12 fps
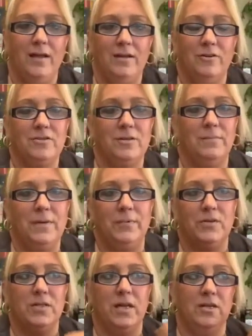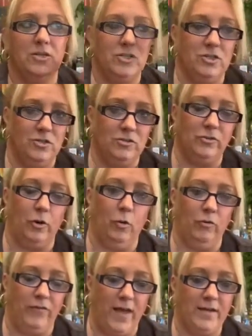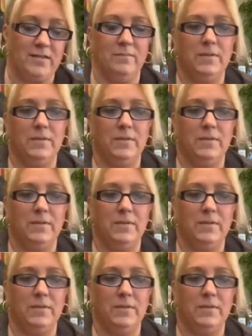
You know, some people say you should use whole fat.